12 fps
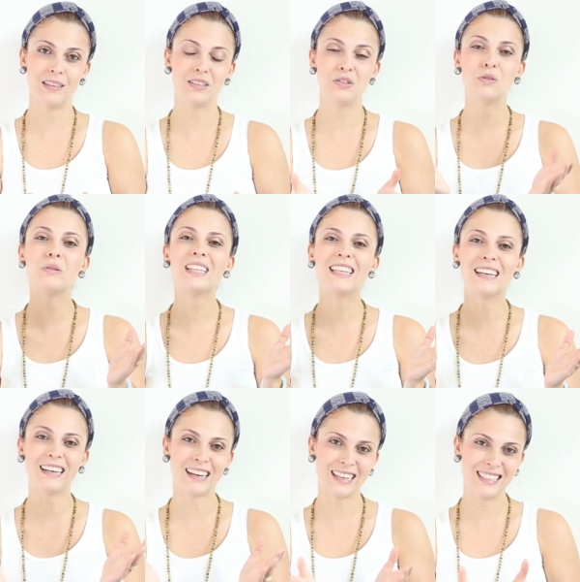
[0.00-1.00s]
during the
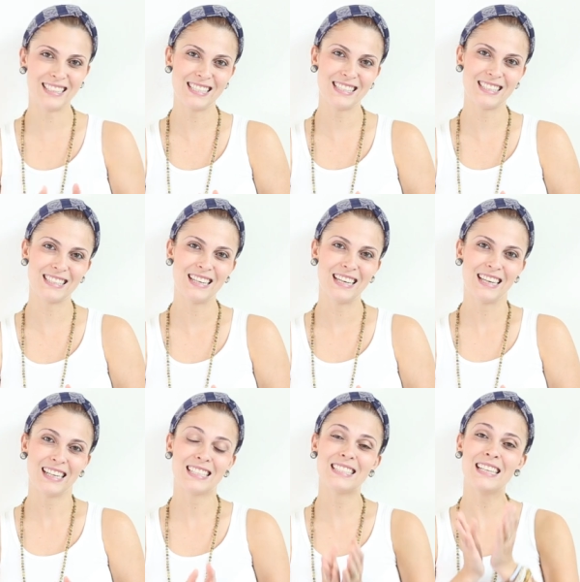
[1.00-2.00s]
guidance,
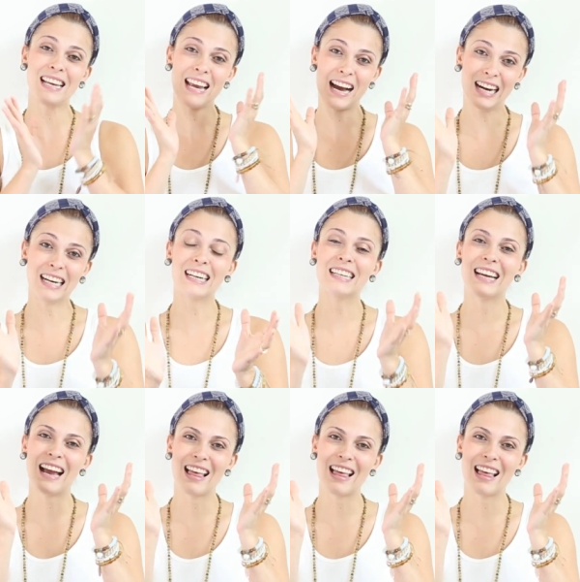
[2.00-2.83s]
because they are